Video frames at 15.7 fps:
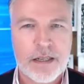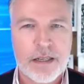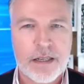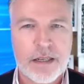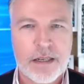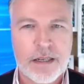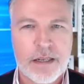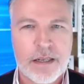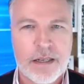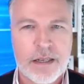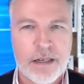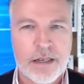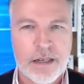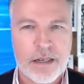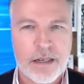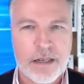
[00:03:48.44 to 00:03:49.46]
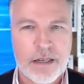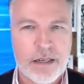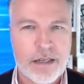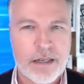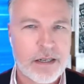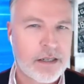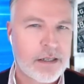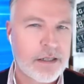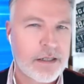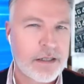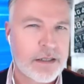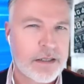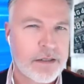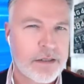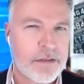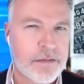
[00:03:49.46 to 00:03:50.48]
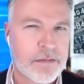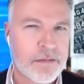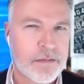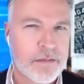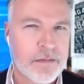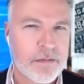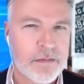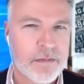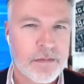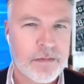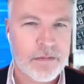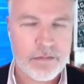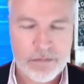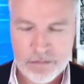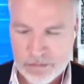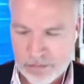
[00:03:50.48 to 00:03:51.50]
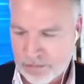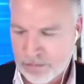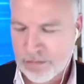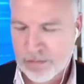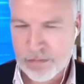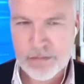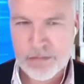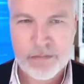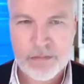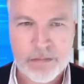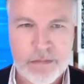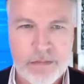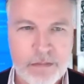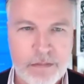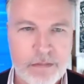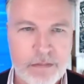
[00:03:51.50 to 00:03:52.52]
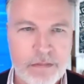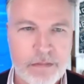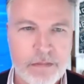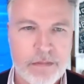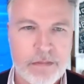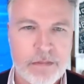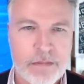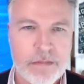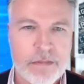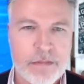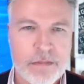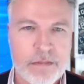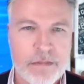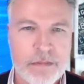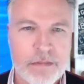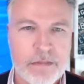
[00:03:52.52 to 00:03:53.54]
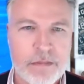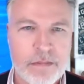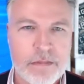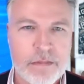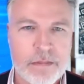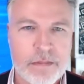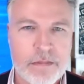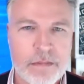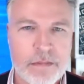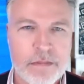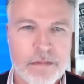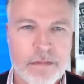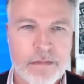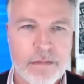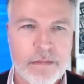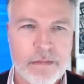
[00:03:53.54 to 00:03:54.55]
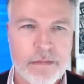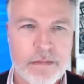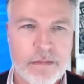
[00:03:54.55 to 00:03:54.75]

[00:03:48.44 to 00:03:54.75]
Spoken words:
This person isn't speaking.